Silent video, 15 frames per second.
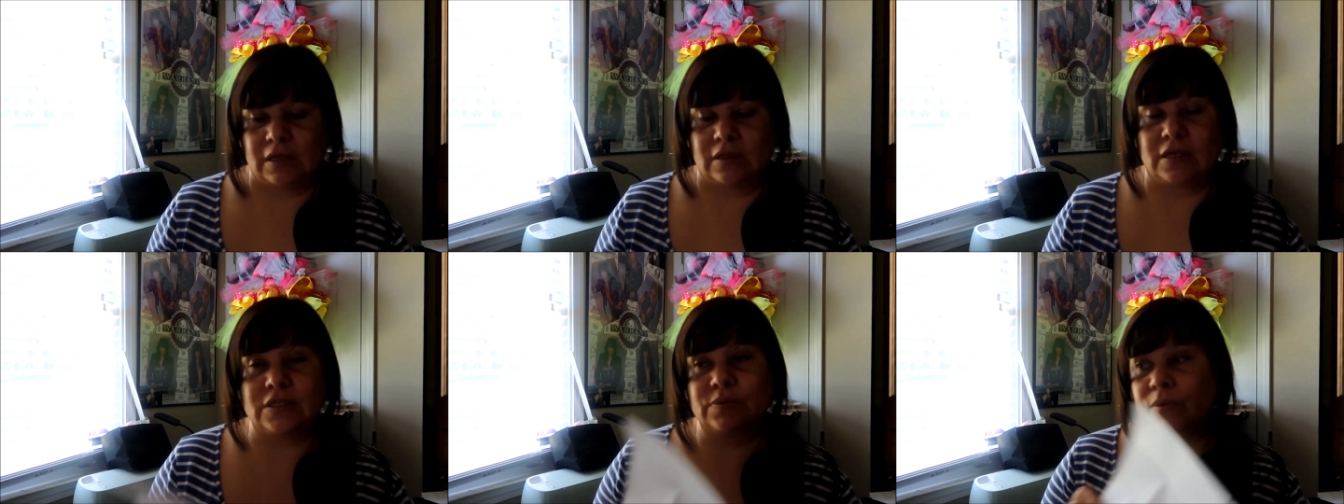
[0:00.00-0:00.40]

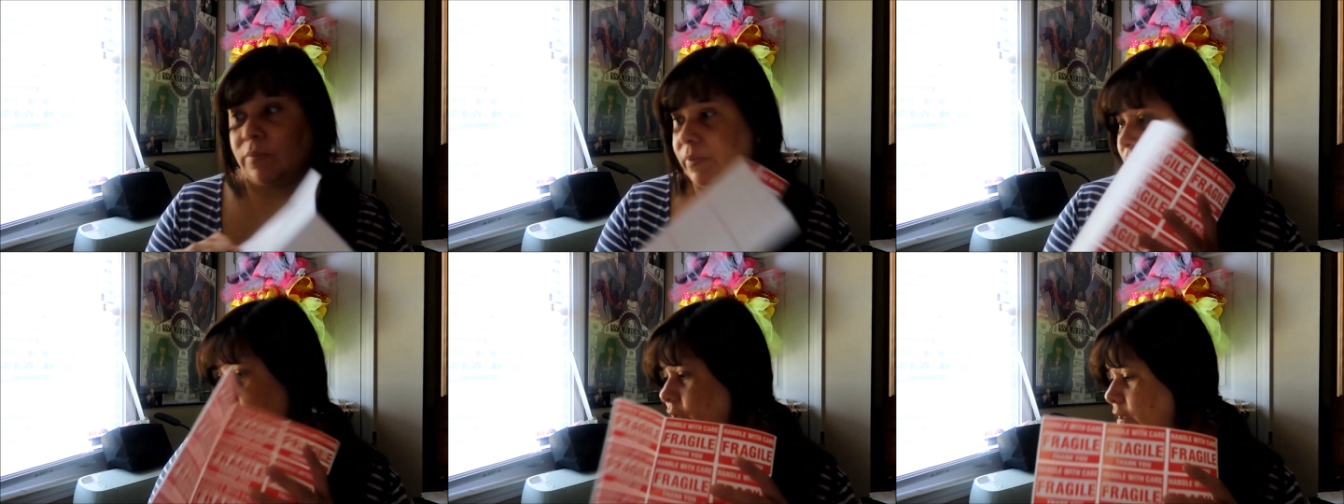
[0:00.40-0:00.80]
these will
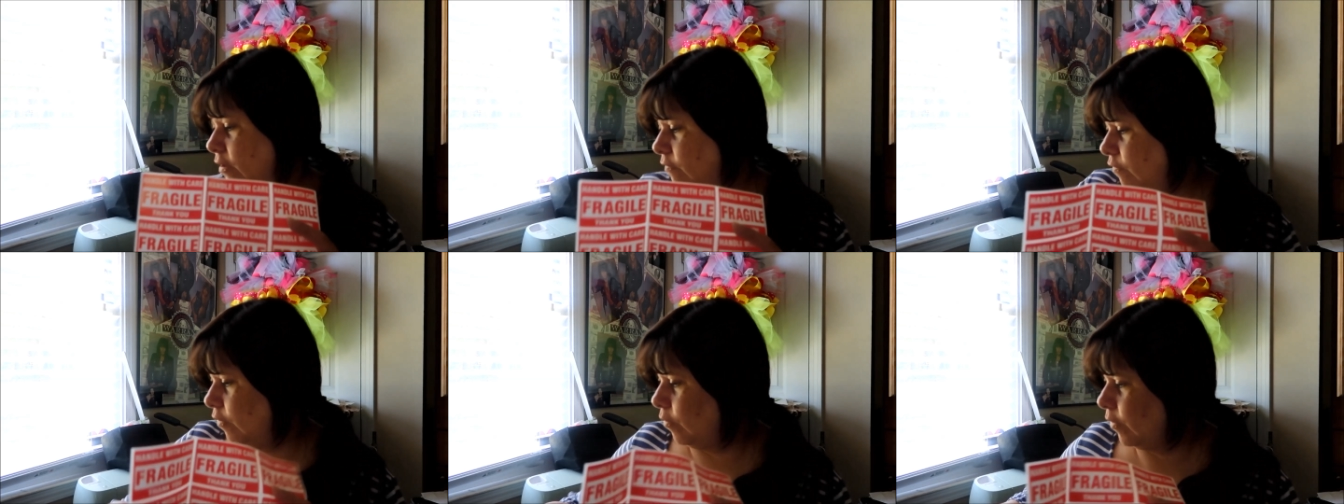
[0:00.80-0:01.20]
be
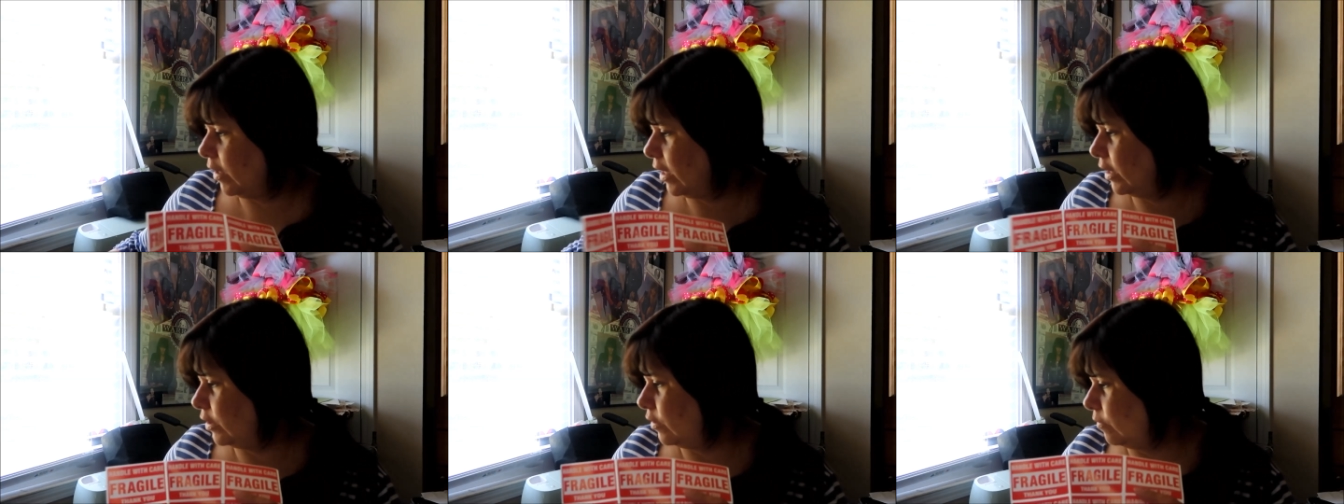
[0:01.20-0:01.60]
good for
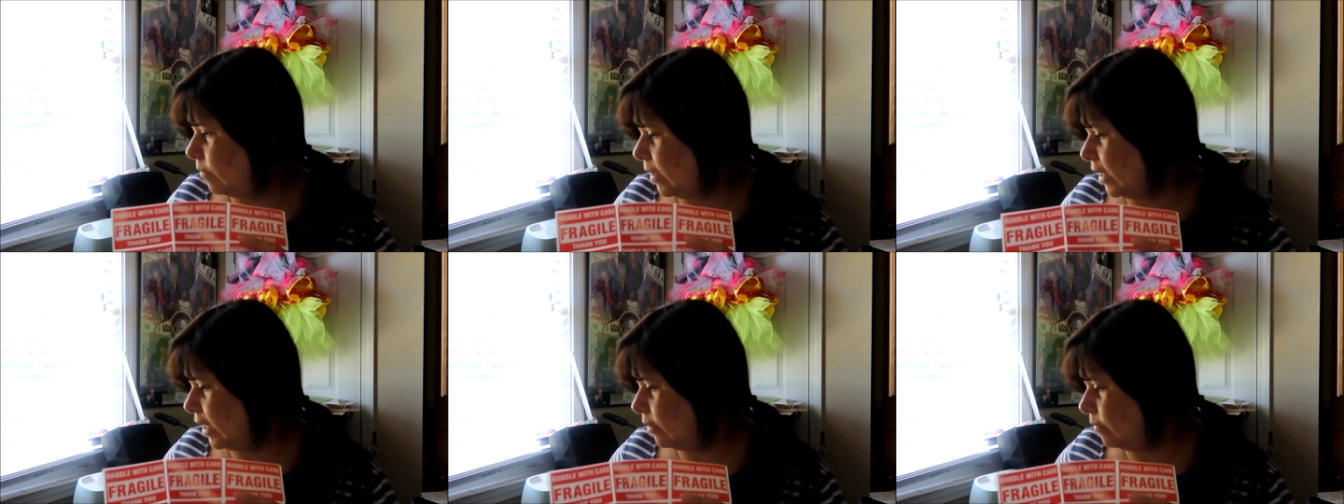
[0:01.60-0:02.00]
when I do
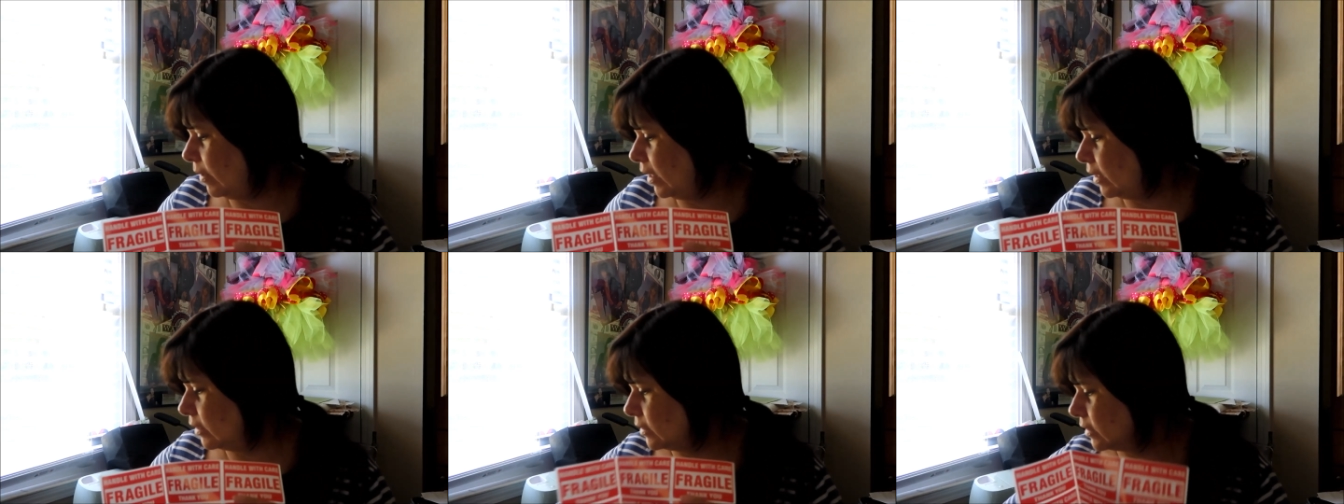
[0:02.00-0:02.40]
my
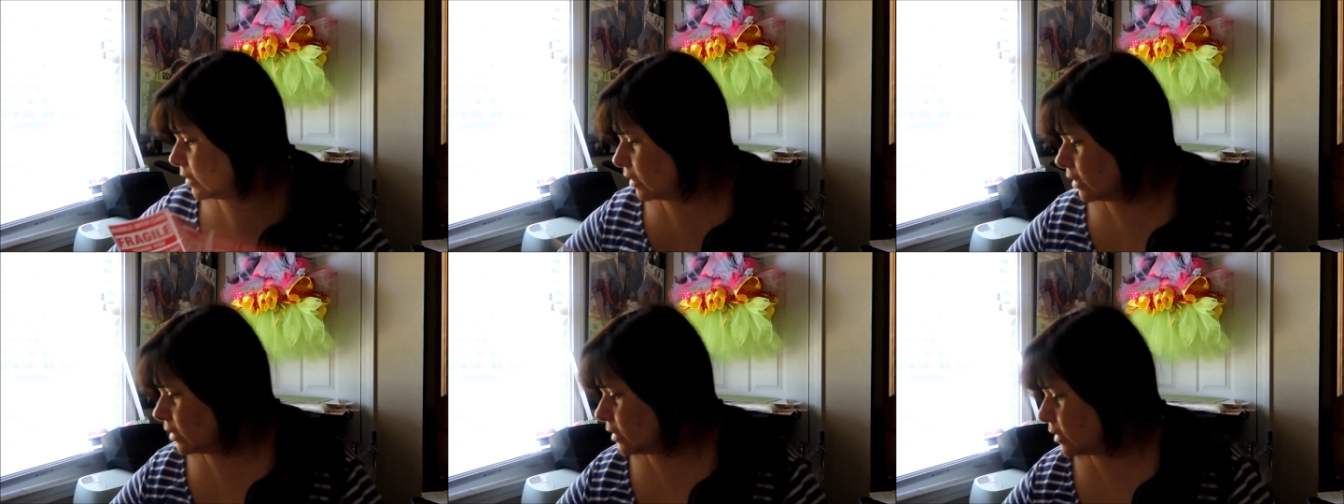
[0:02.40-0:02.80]

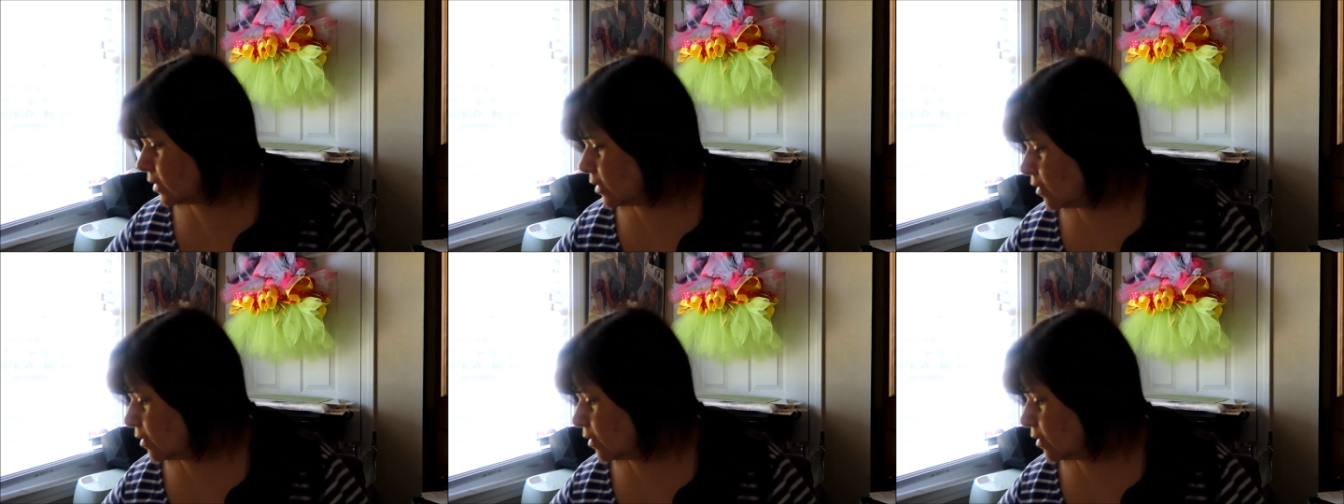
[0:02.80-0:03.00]
headbands, because